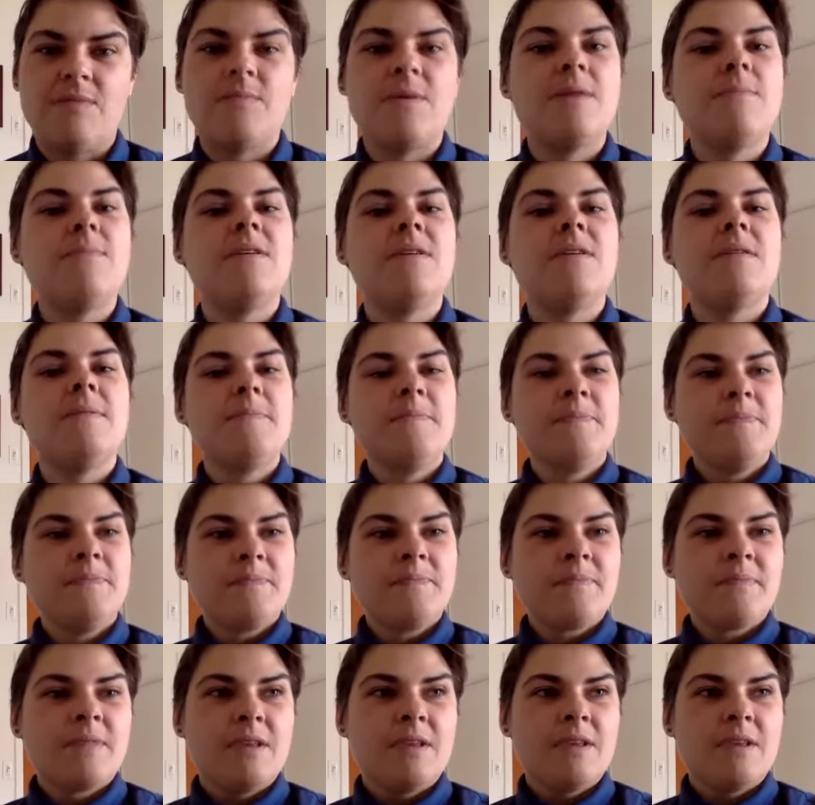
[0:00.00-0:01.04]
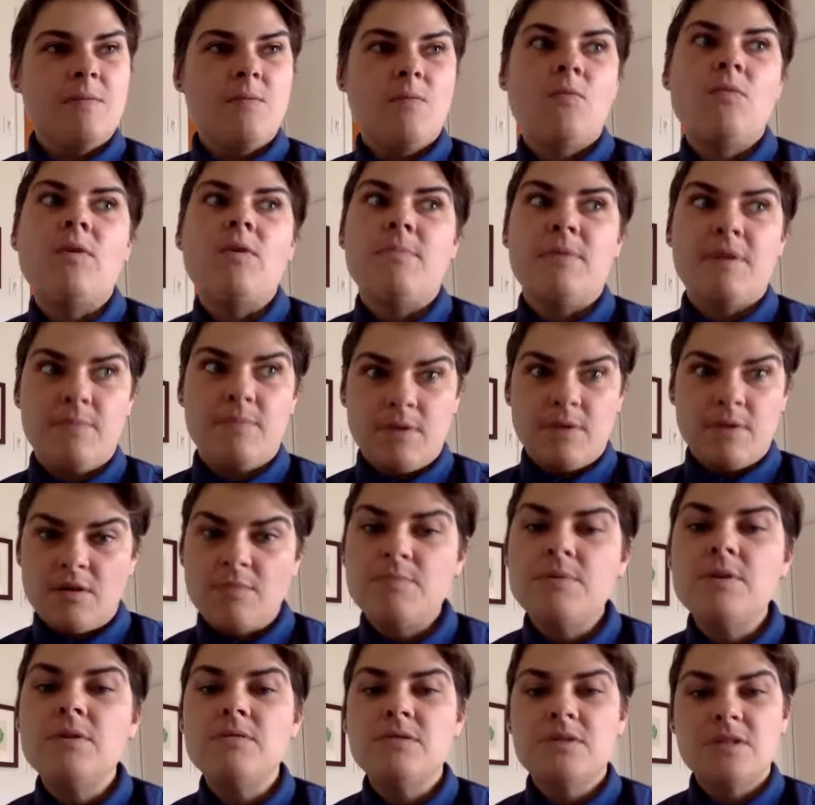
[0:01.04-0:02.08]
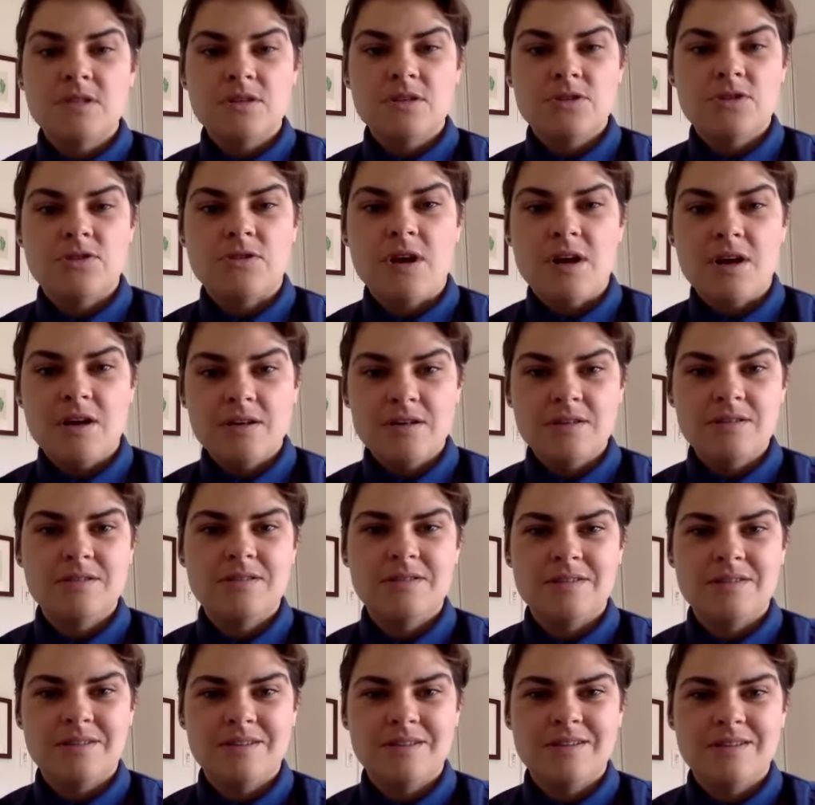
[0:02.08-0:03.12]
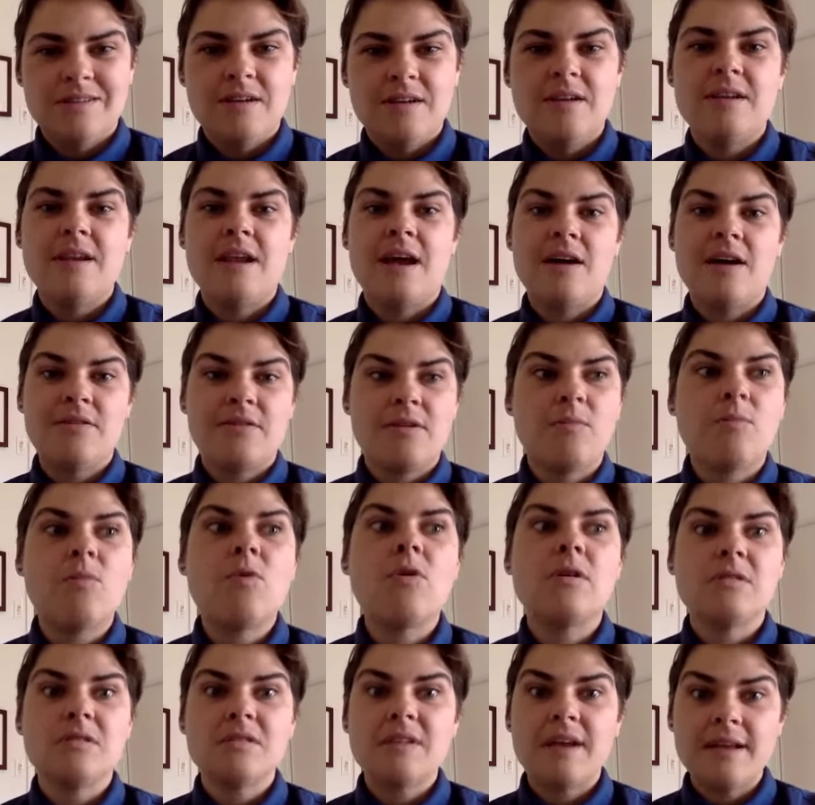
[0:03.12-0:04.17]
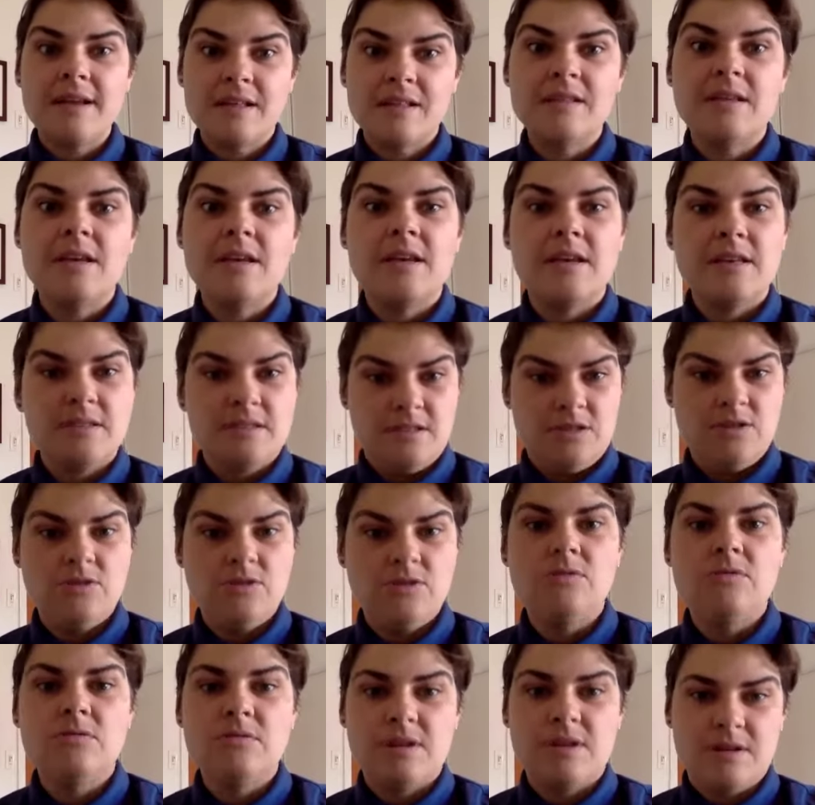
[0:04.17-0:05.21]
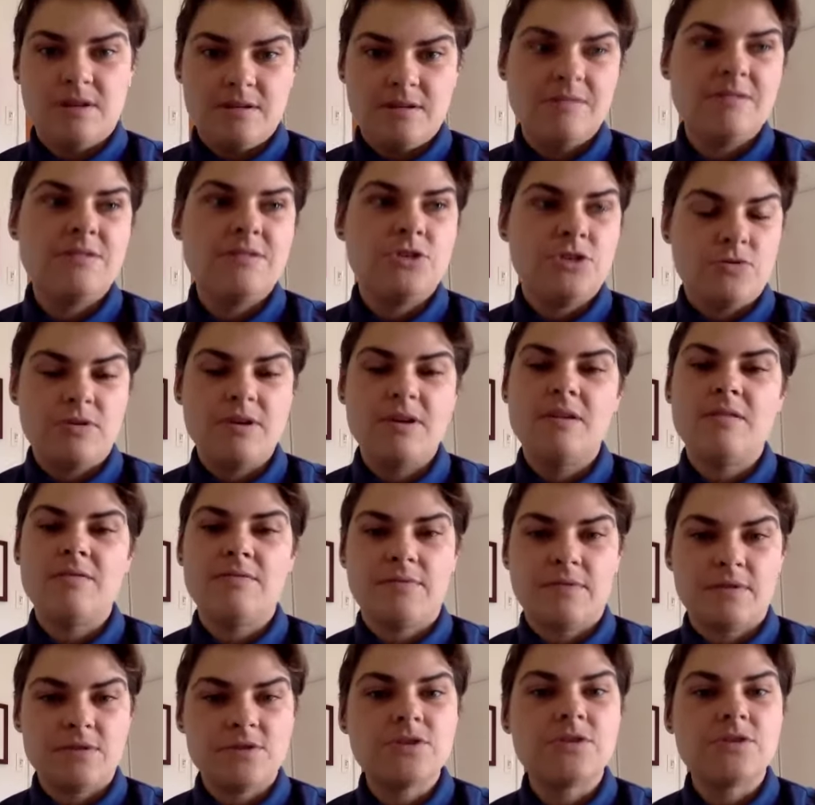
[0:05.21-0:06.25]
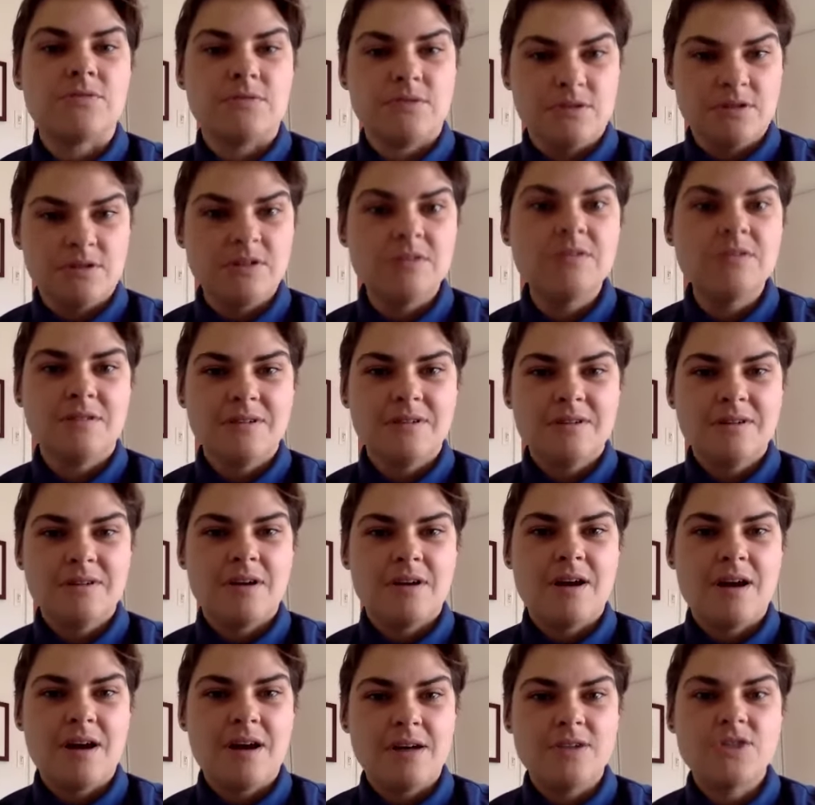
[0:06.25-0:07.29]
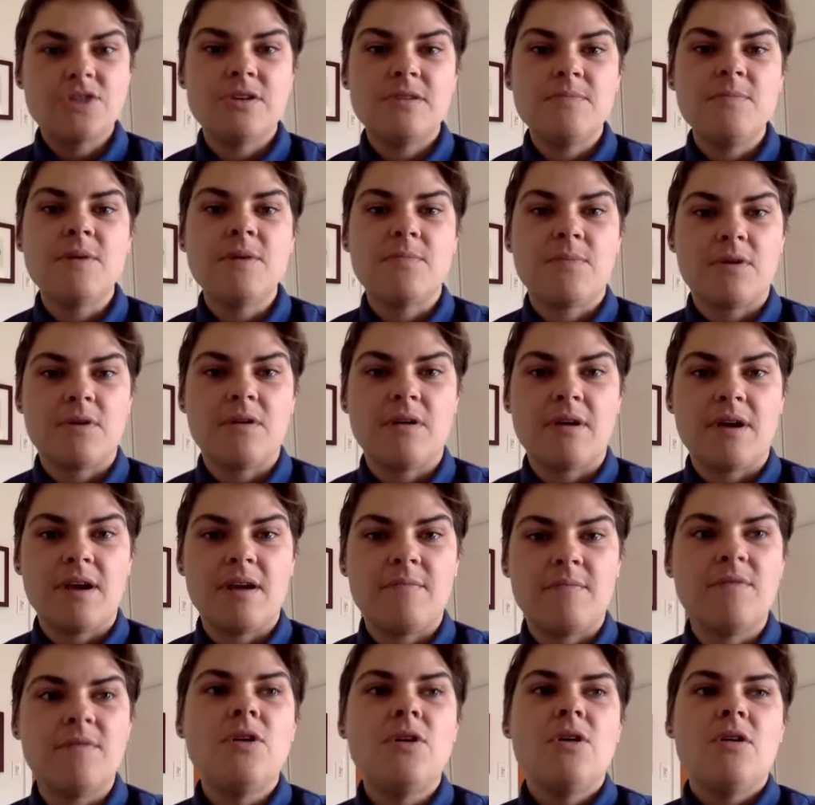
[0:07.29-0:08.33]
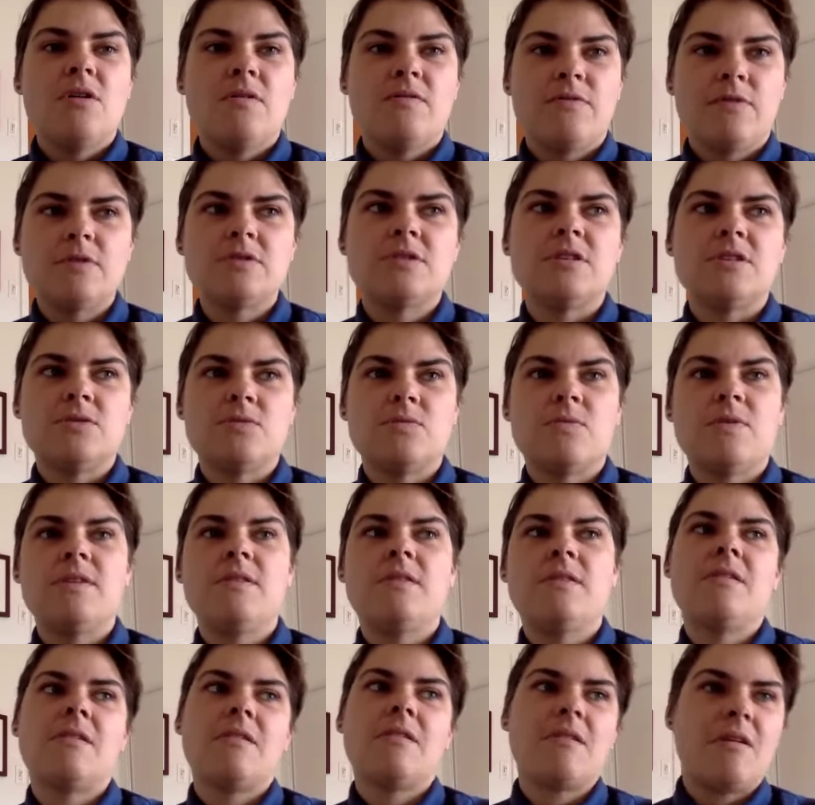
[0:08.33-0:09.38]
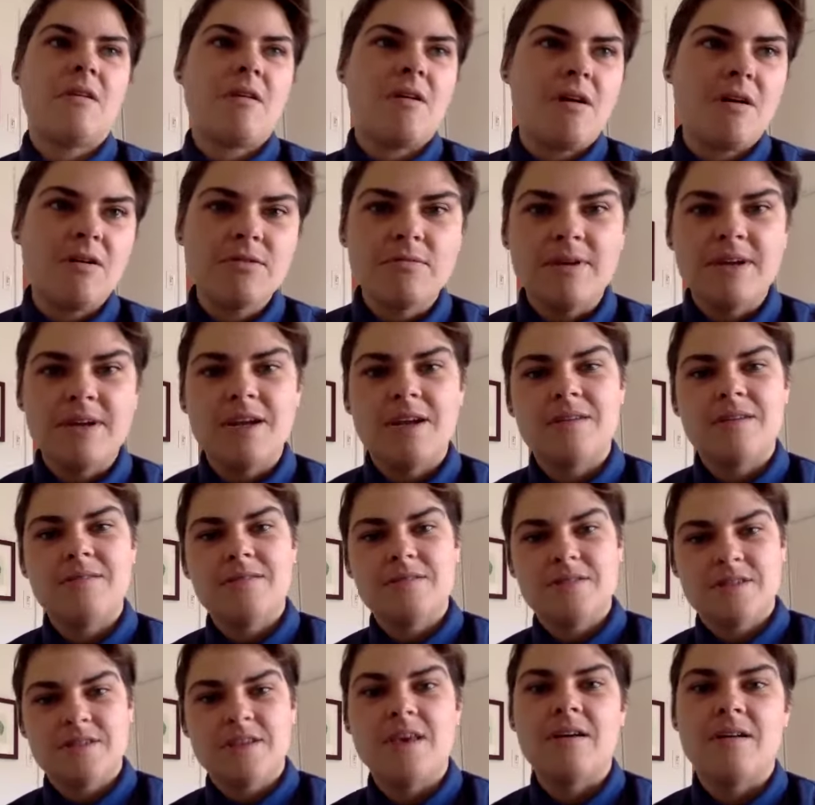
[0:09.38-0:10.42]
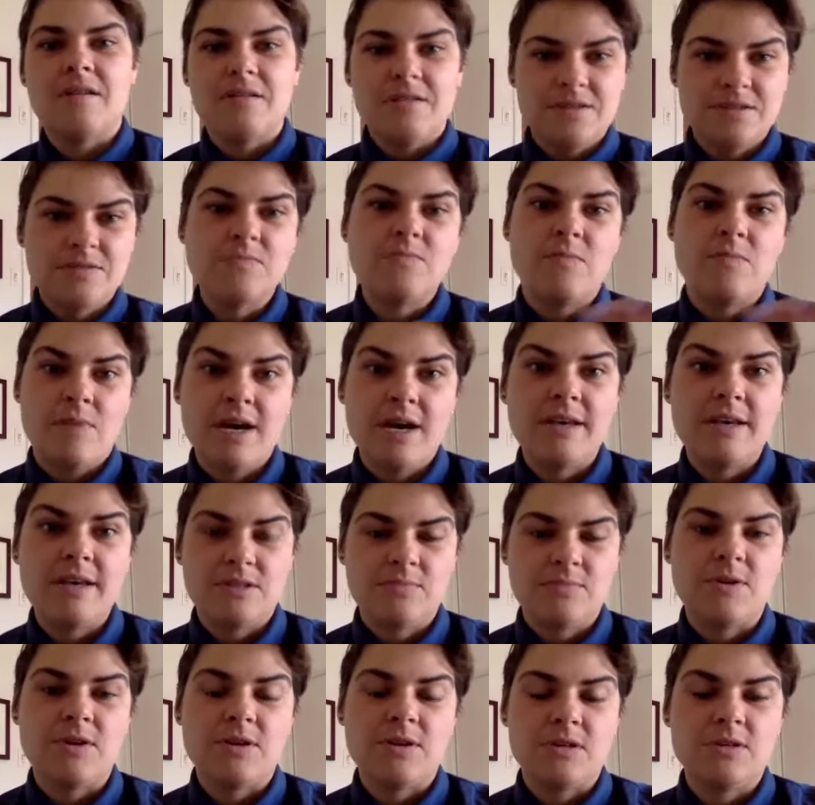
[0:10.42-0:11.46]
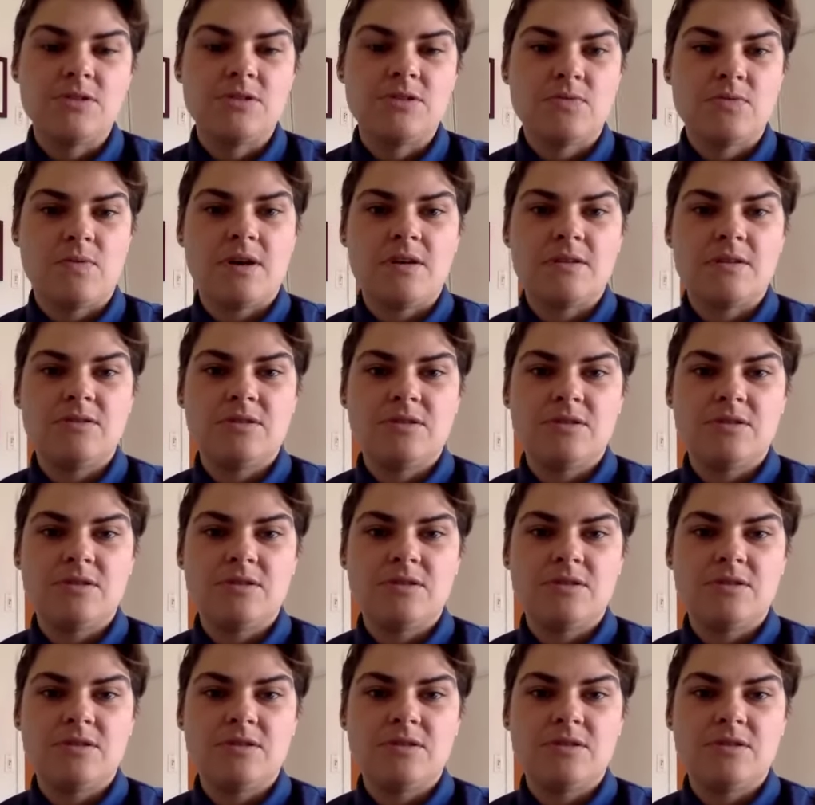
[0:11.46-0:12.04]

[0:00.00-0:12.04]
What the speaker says: Maybe when people are abusing drugs, now they're more likely to join a virtual treatment program versus when they're all the way down the scale, as my experience was.